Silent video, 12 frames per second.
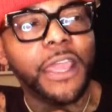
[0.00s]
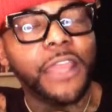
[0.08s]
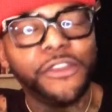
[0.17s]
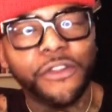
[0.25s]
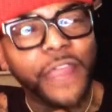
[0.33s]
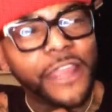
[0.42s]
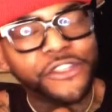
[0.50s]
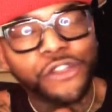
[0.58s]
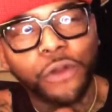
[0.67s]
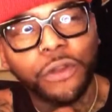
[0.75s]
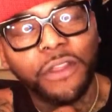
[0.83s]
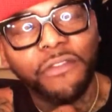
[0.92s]
in your
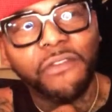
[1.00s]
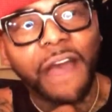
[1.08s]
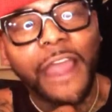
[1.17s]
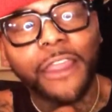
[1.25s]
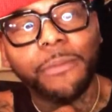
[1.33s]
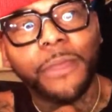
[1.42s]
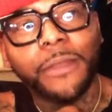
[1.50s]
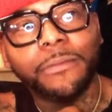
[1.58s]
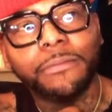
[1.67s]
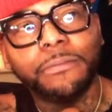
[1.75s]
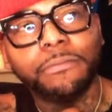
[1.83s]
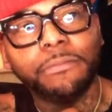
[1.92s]
external environment.
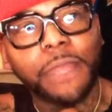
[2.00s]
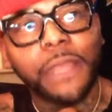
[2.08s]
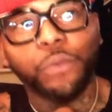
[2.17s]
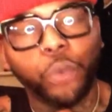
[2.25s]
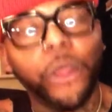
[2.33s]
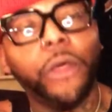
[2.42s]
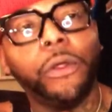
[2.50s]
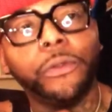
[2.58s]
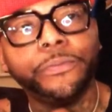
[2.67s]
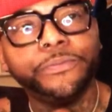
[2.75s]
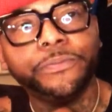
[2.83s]
It will.